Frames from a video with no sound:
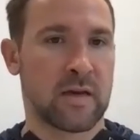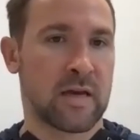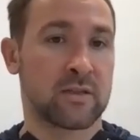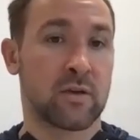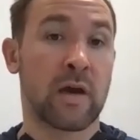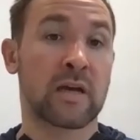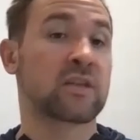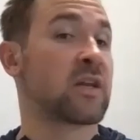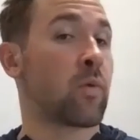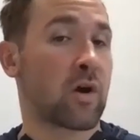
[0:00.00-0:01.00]
And so
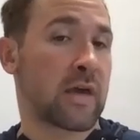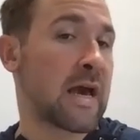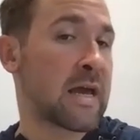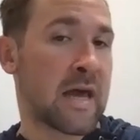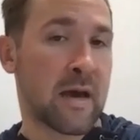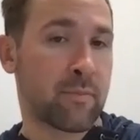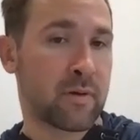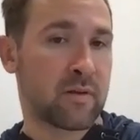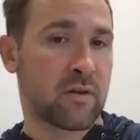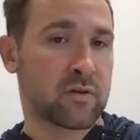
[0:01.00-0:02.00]
actually what can
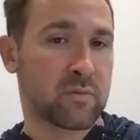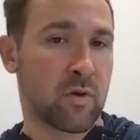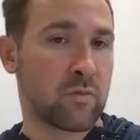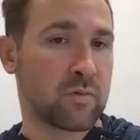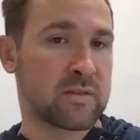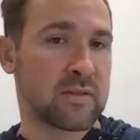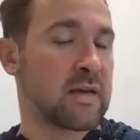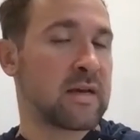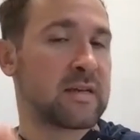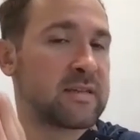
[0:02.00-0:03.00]
happen in those moments
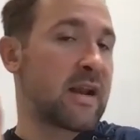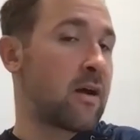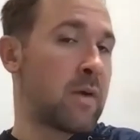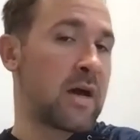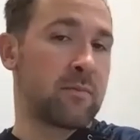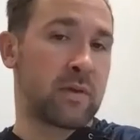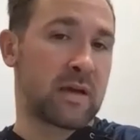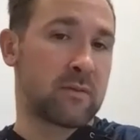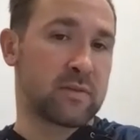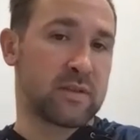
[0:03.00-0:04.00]
is that our mind
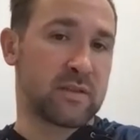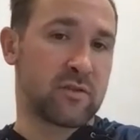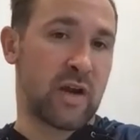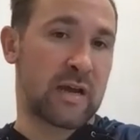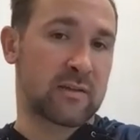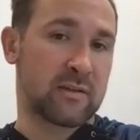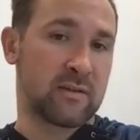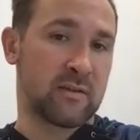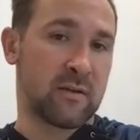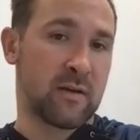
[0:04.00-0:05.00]
becomes
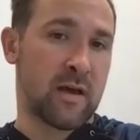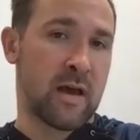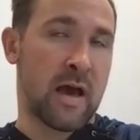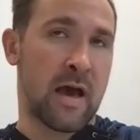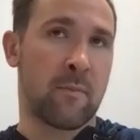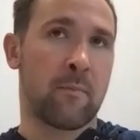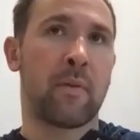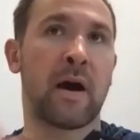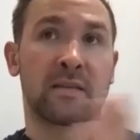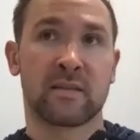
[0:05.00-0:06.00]
distracted.
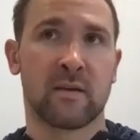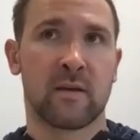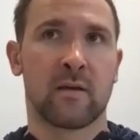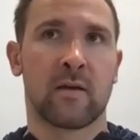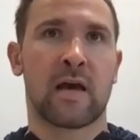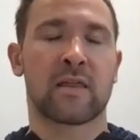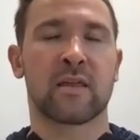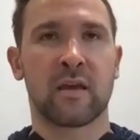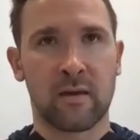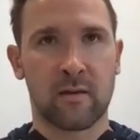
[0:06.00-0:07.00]
But I
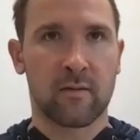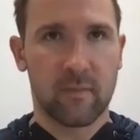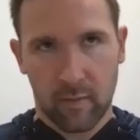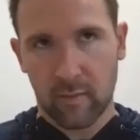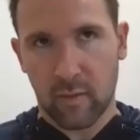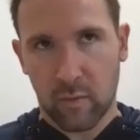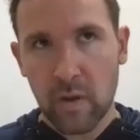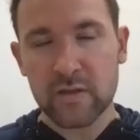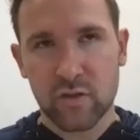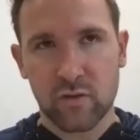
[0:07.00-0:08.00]
think the
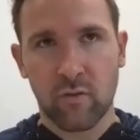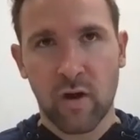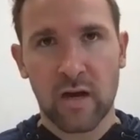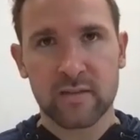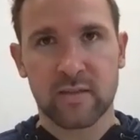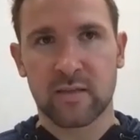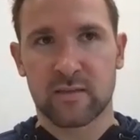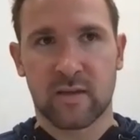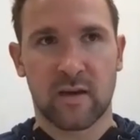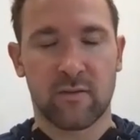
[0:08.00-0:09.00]
question you're asking
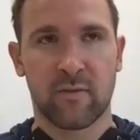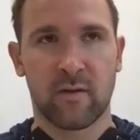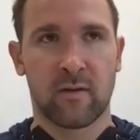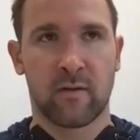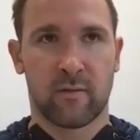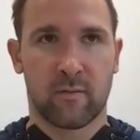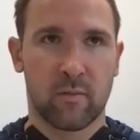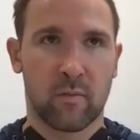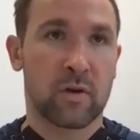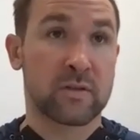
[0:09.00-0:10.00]
is kind of,
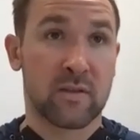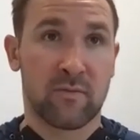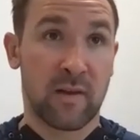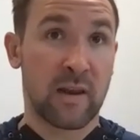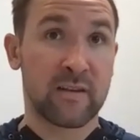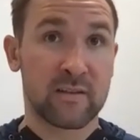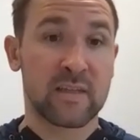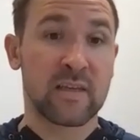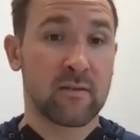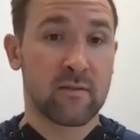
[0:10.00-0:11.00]
what's the
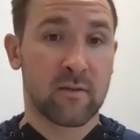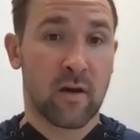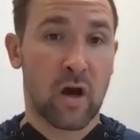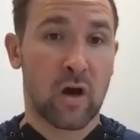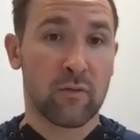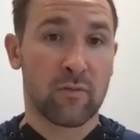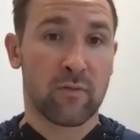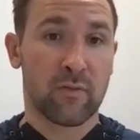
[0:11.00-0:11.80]
validity of